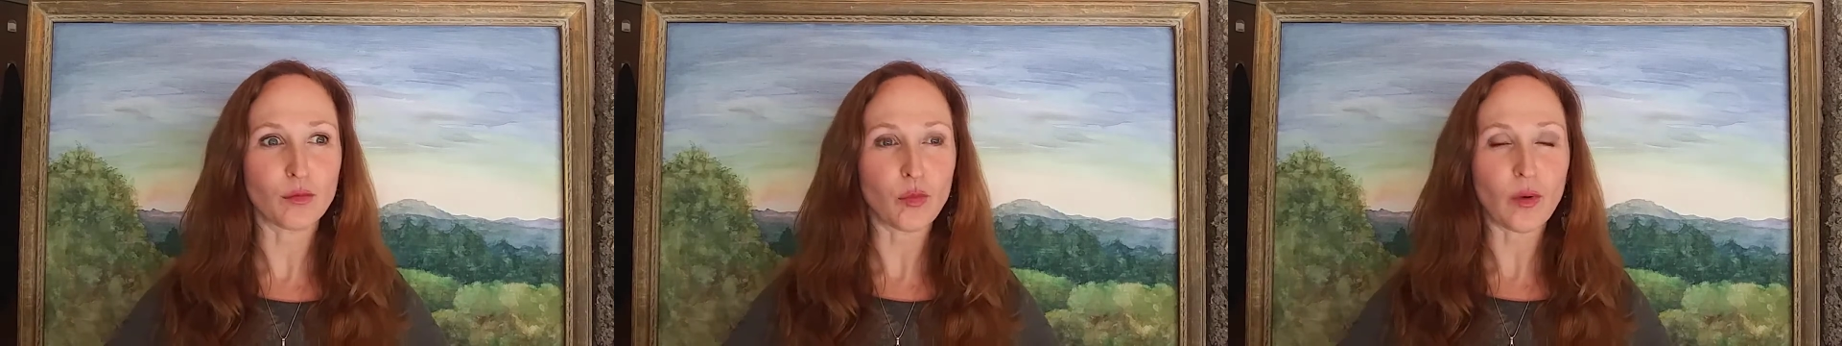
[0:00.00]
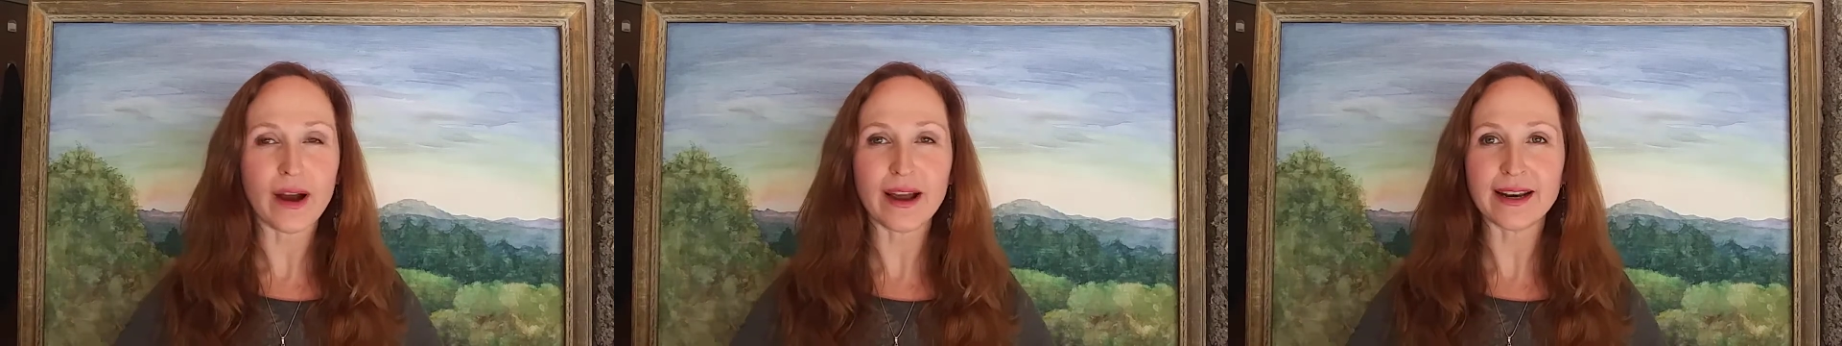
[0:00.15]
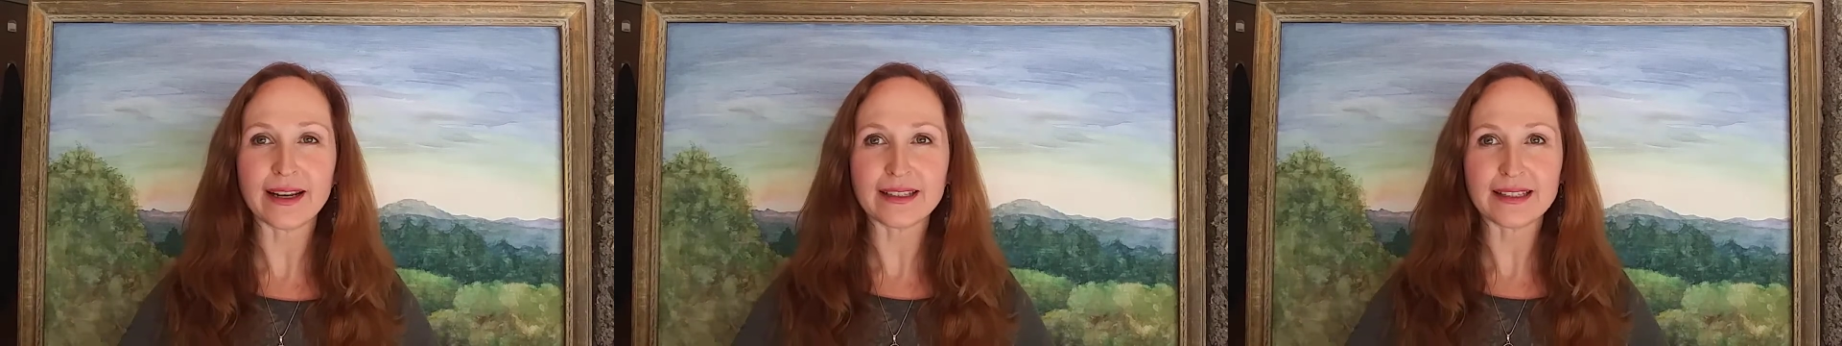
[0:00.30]

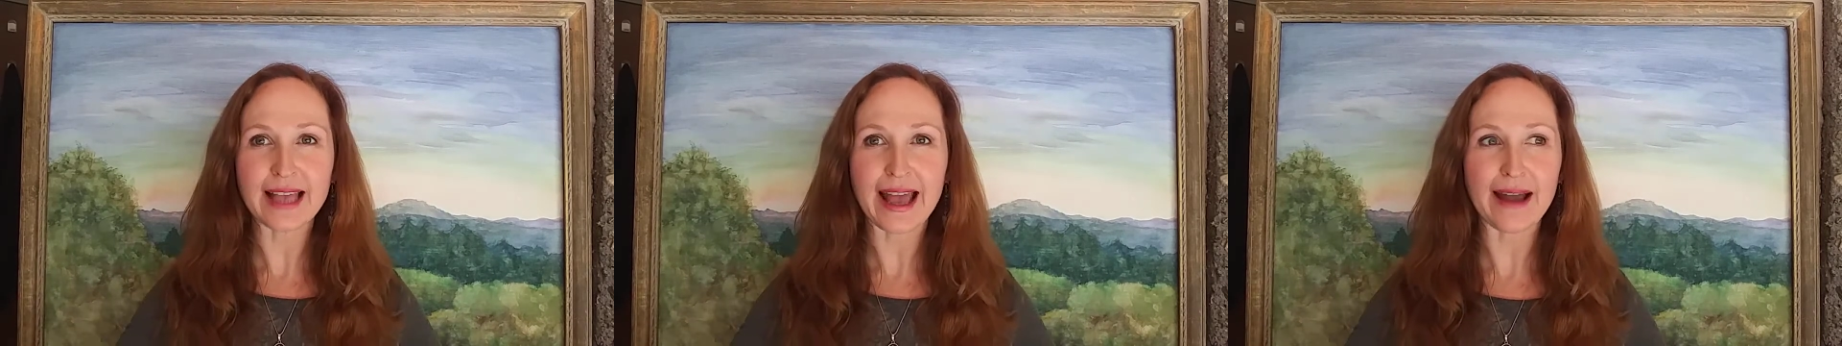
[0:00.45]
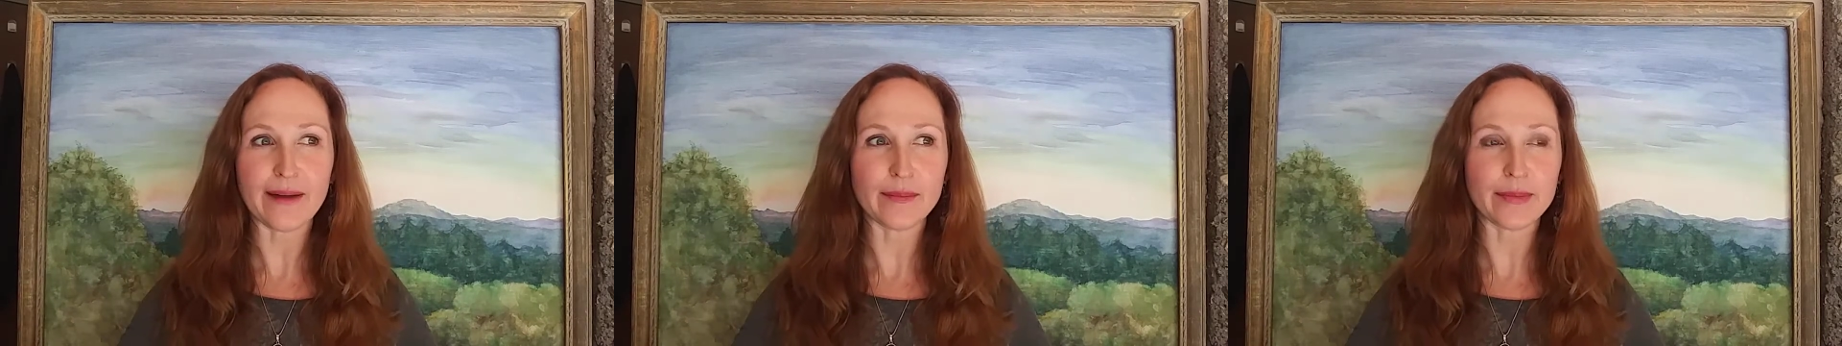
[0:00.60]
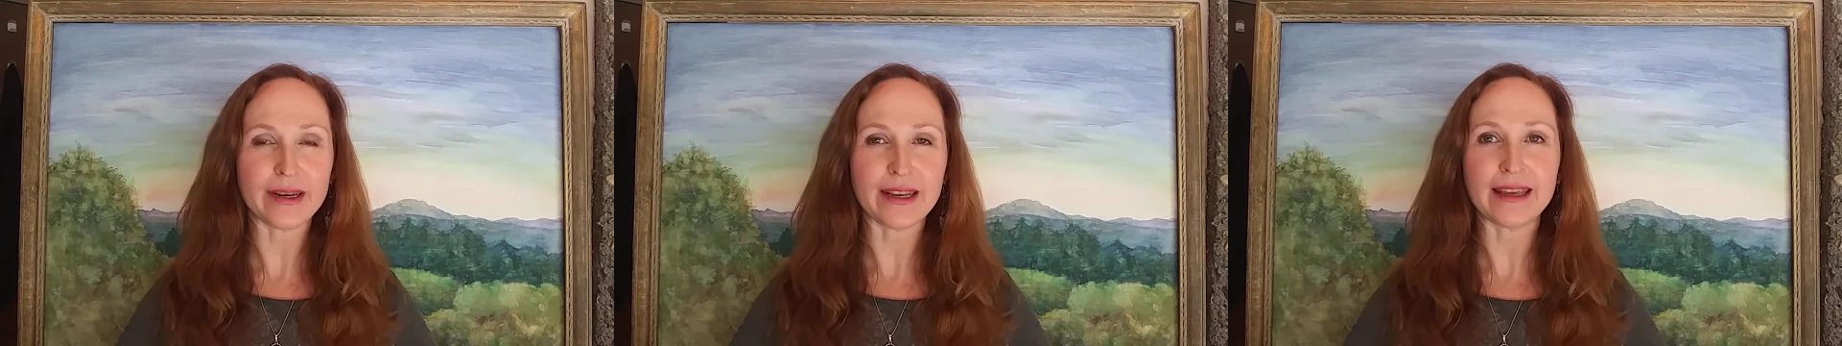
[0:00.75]
What is
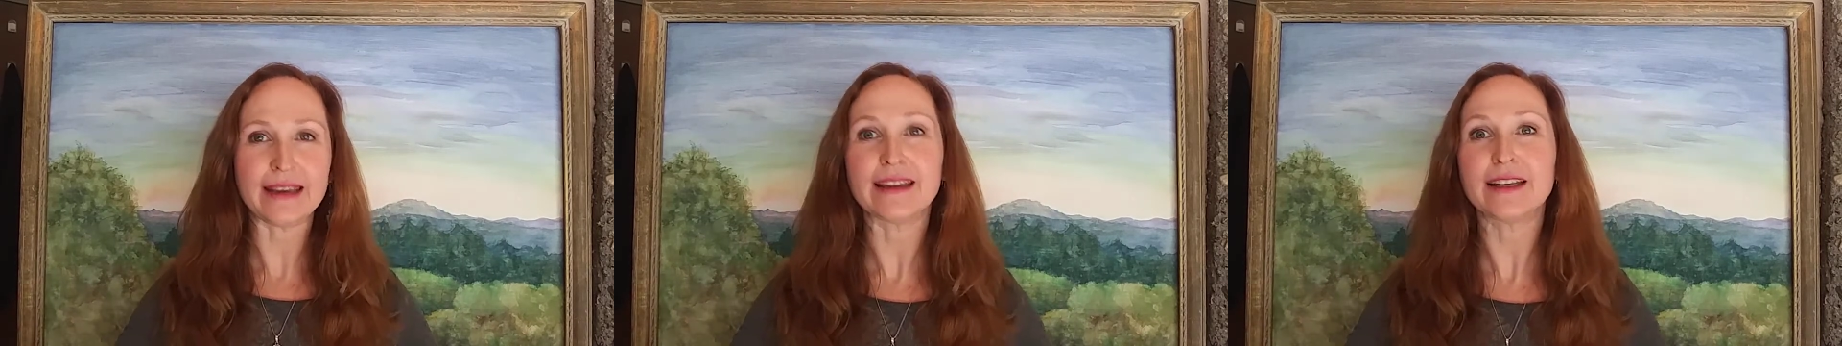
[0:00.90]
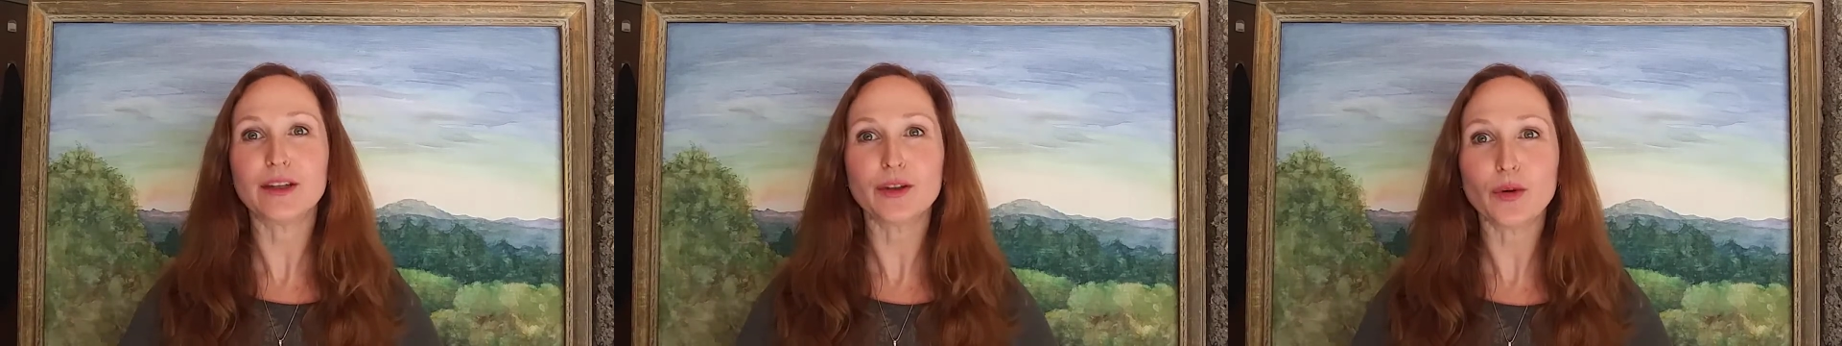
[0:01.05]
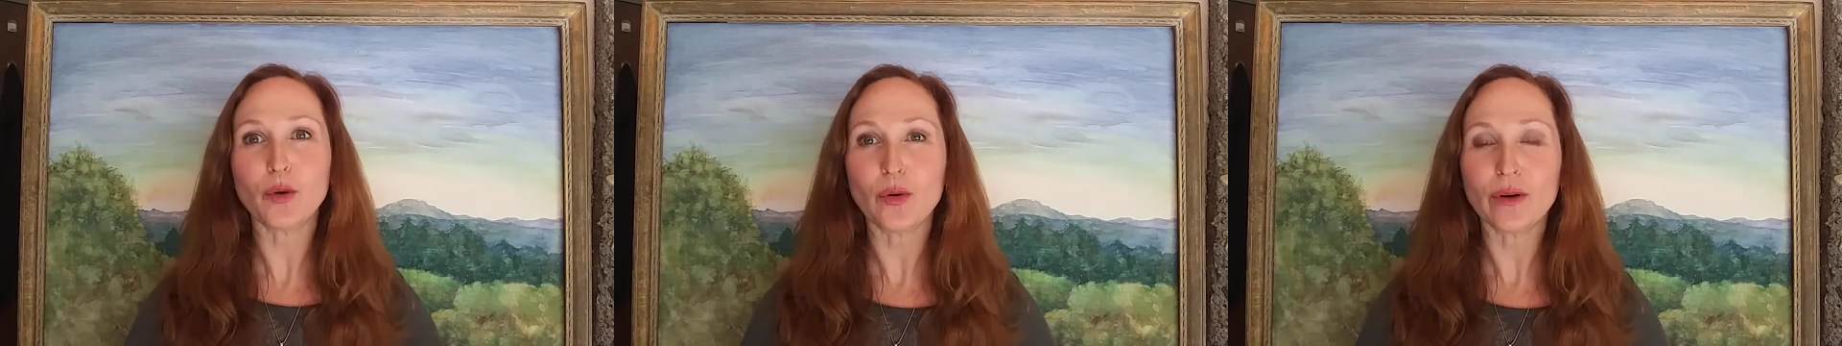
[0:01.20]
happening
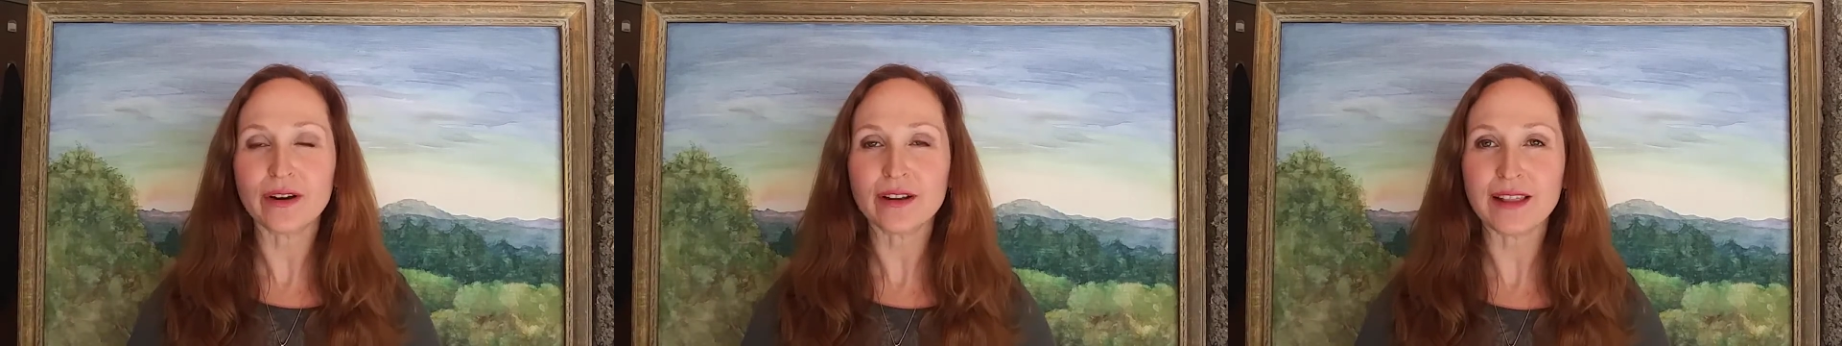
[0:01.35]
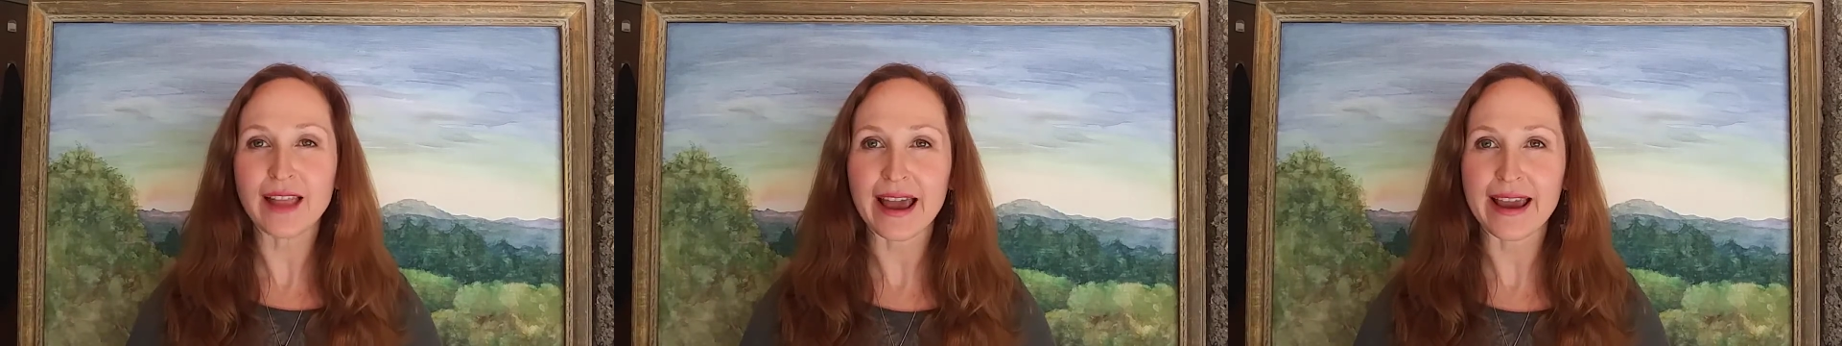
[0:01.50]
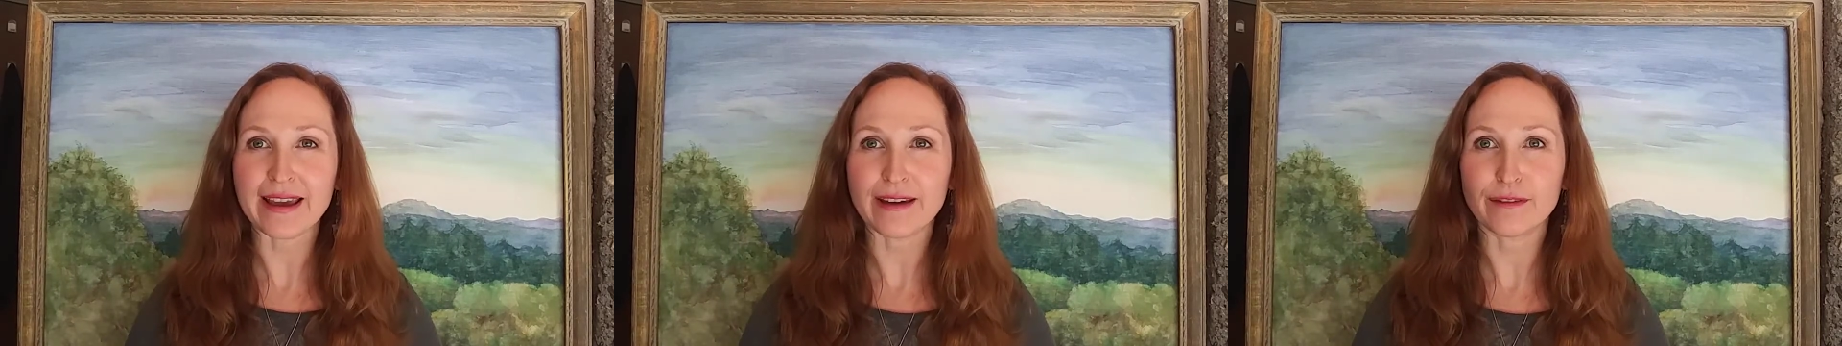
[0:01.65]
in your
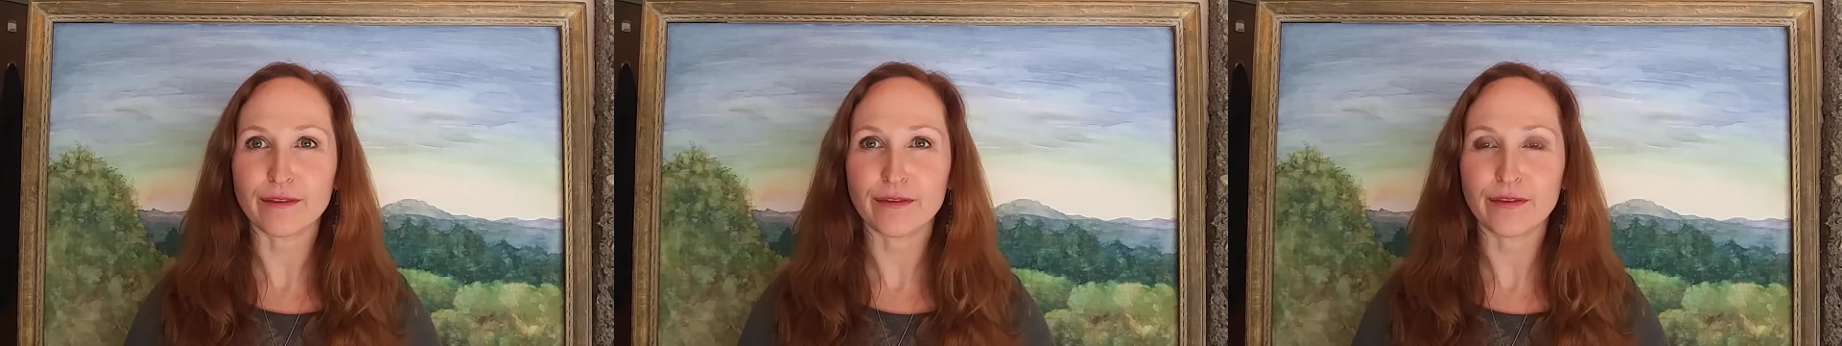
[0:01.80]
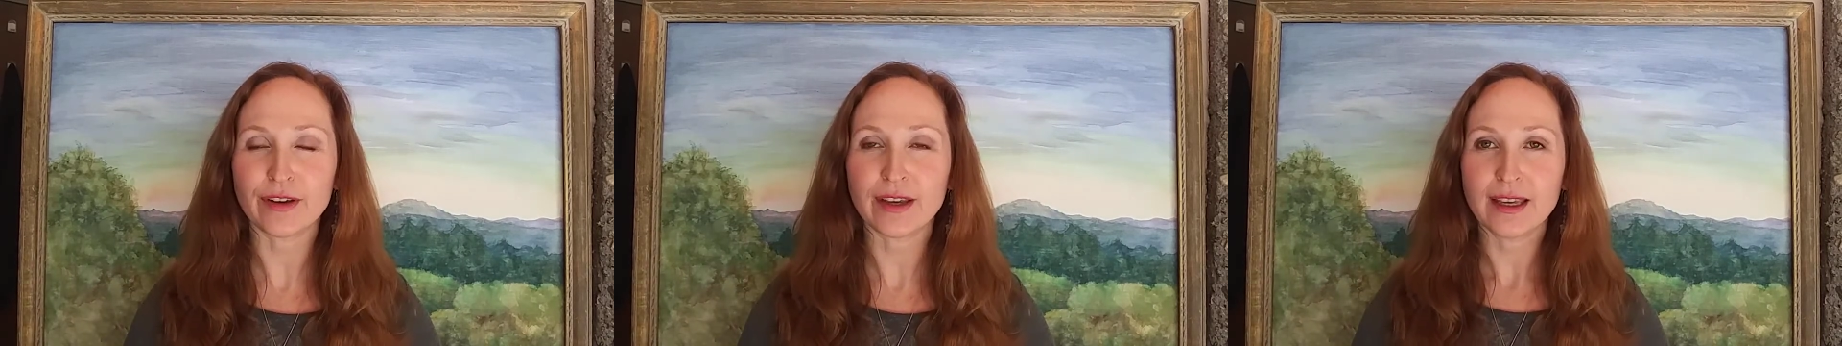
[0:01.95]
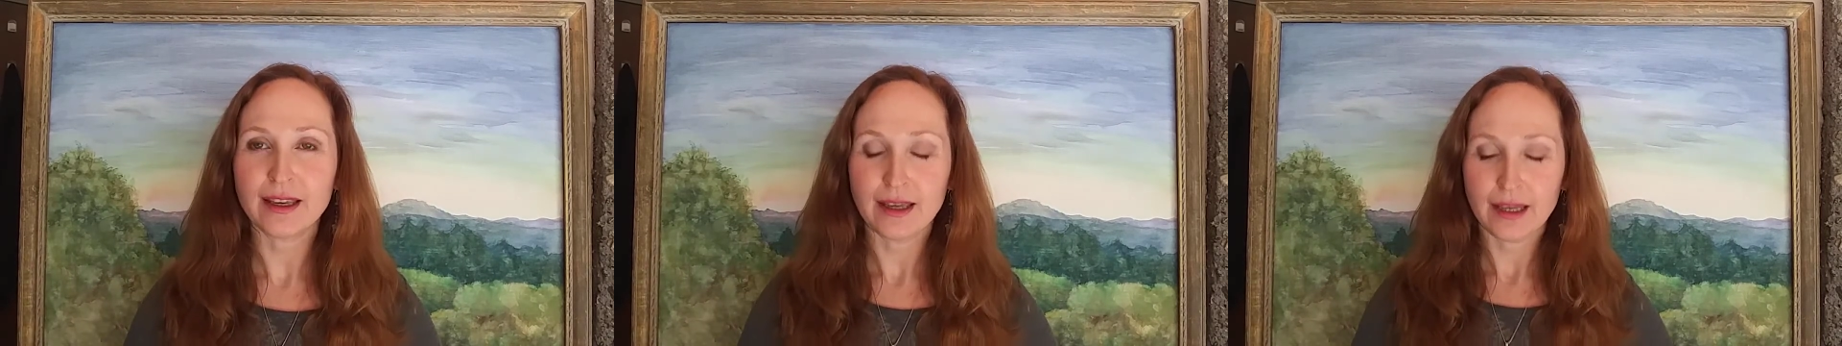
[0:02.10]

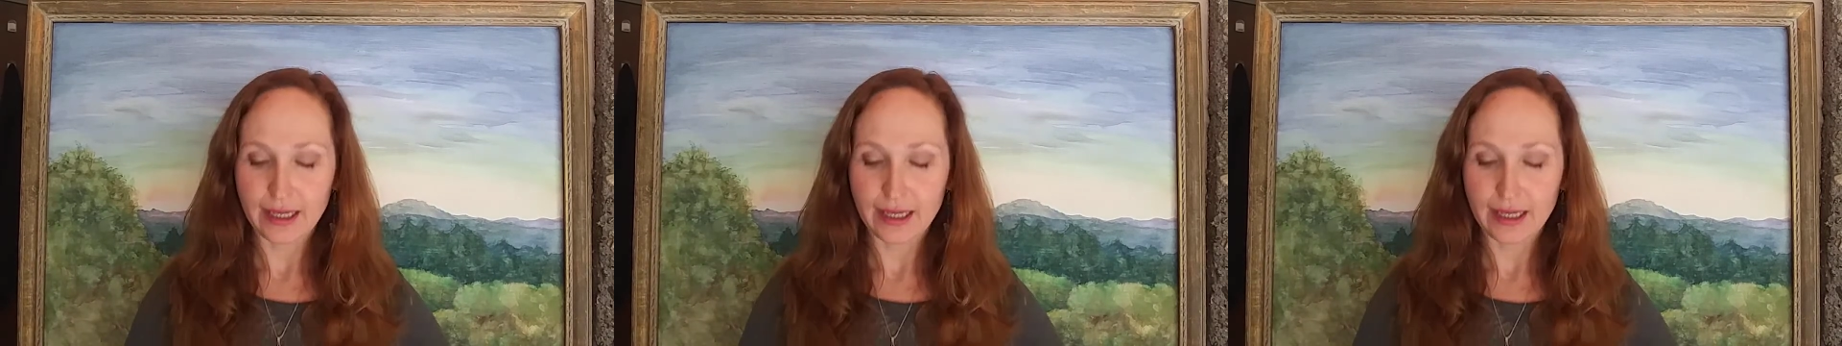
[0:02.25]
life,